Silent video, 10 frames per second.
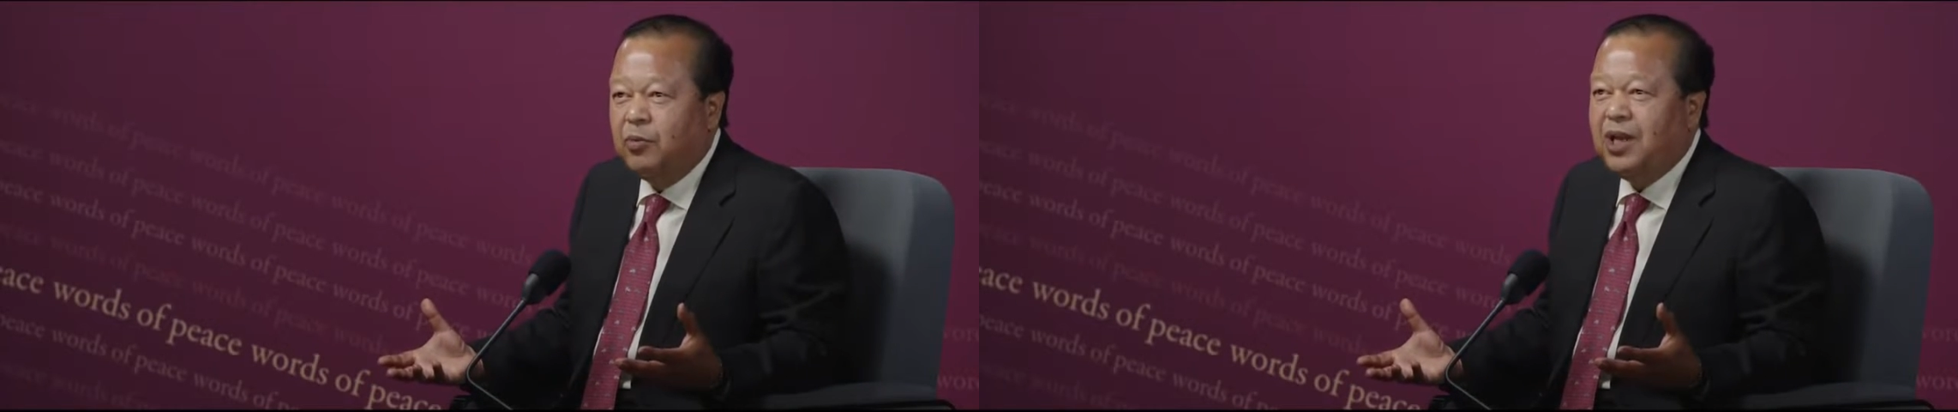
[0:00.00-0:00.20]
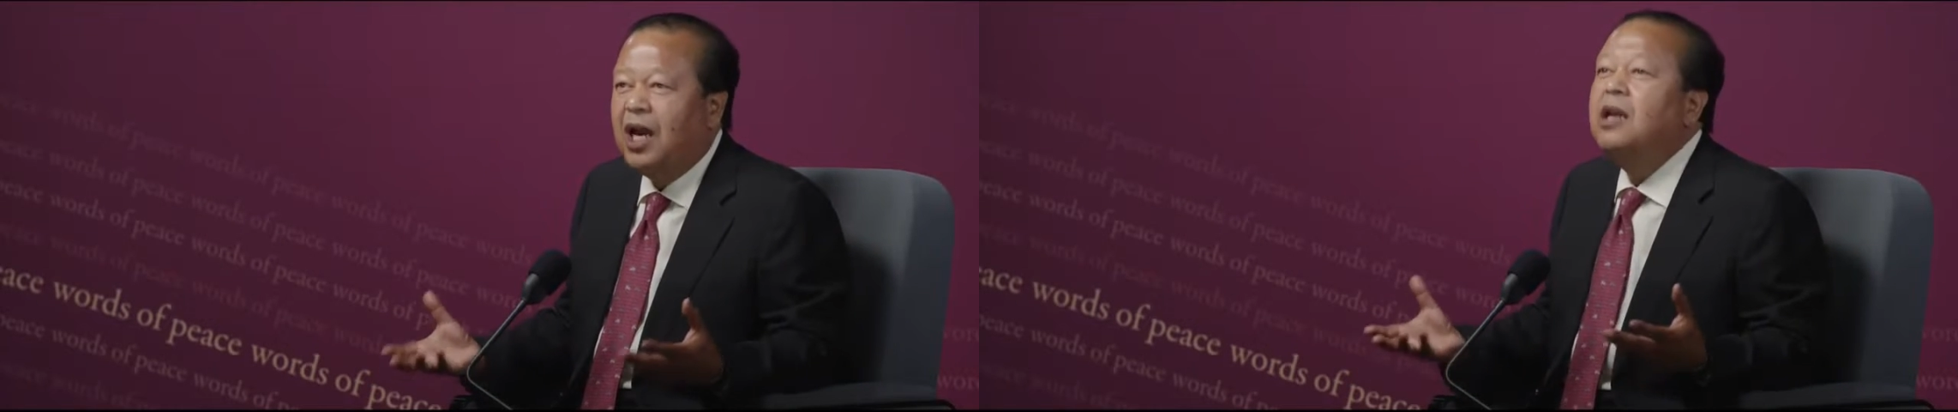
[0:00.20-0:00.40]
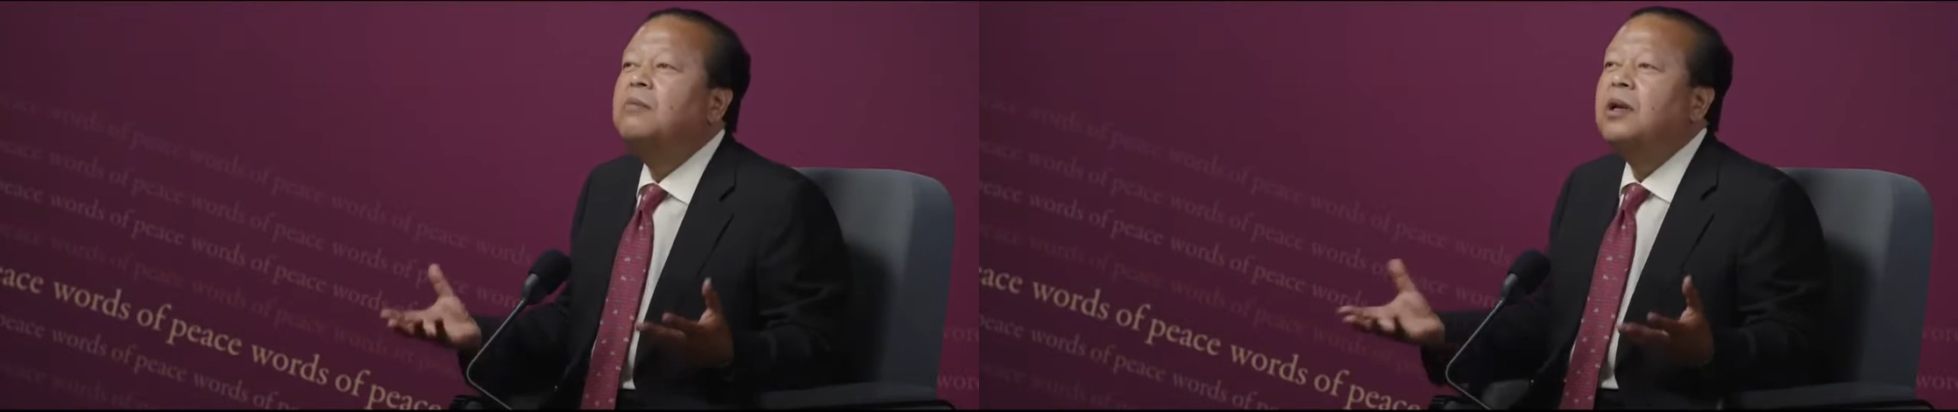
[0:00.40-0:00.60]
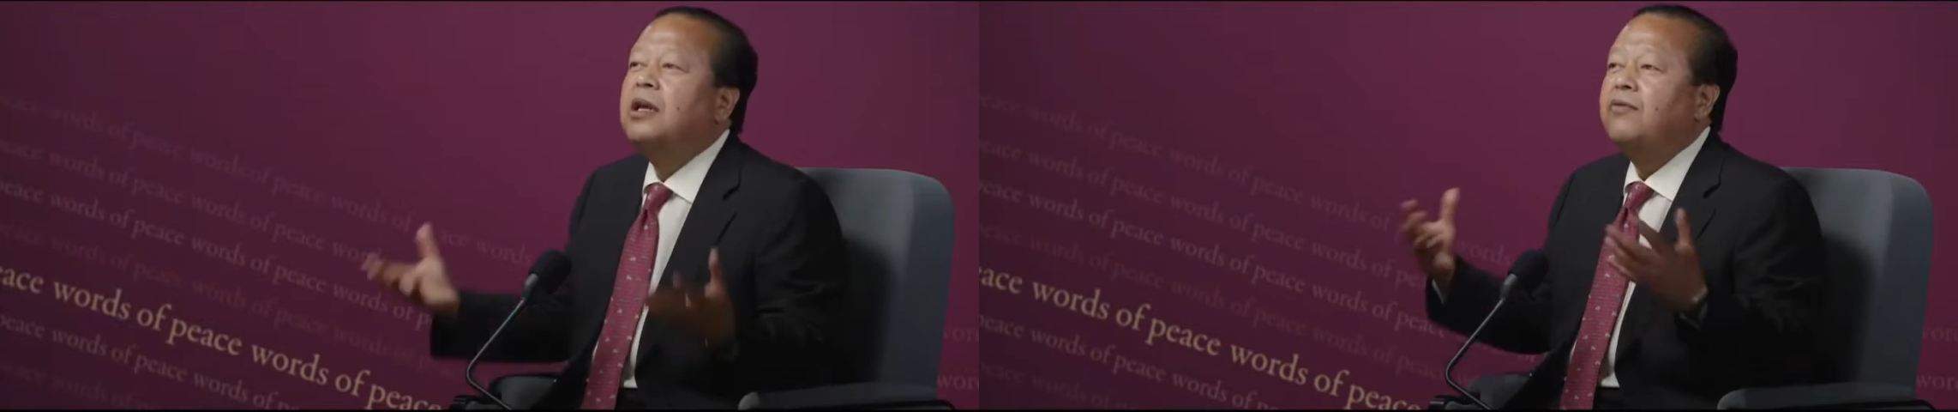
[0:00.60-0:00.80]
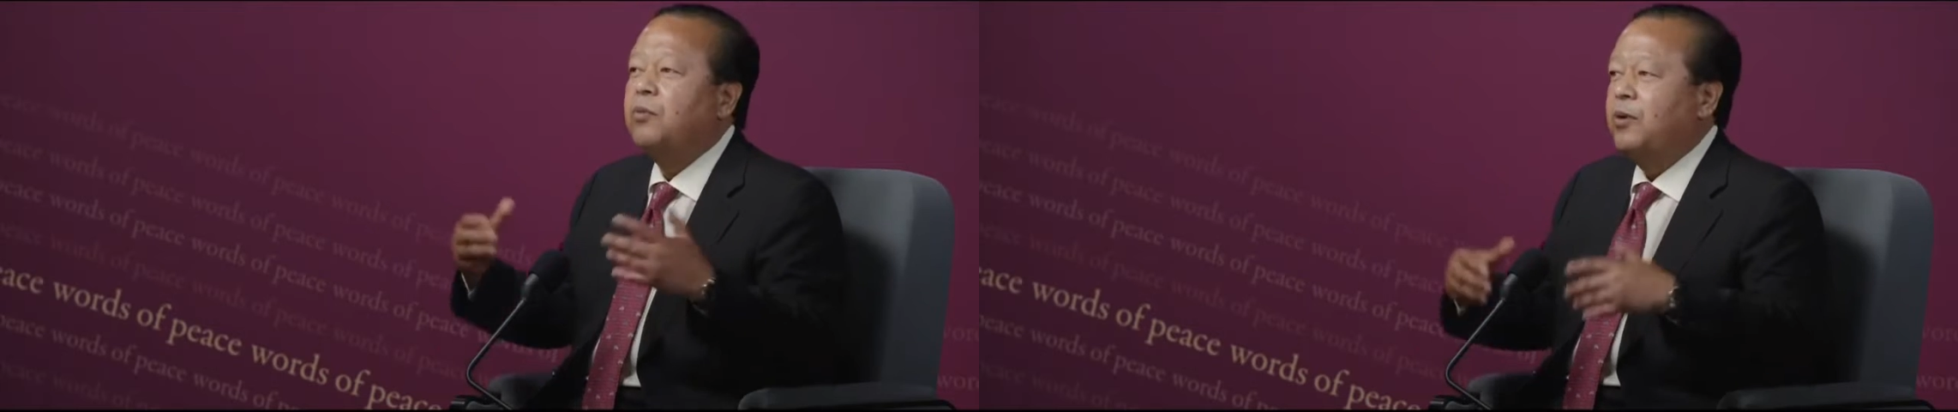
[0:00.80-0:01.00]
be
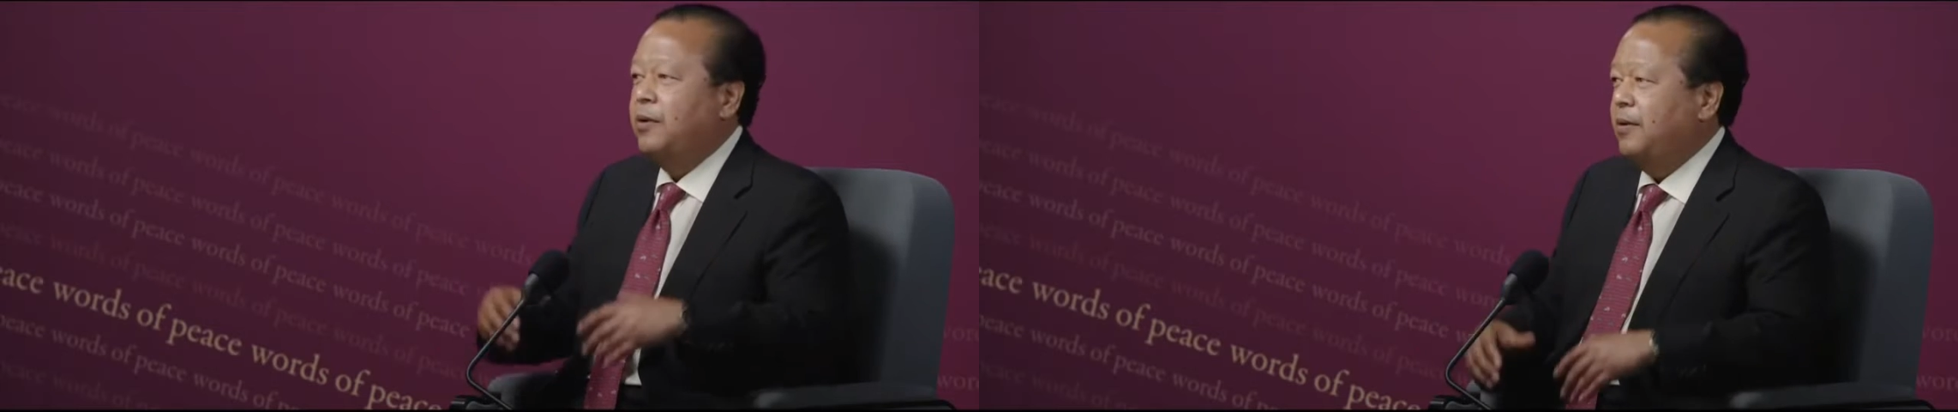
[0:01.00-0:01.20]
unbelievable.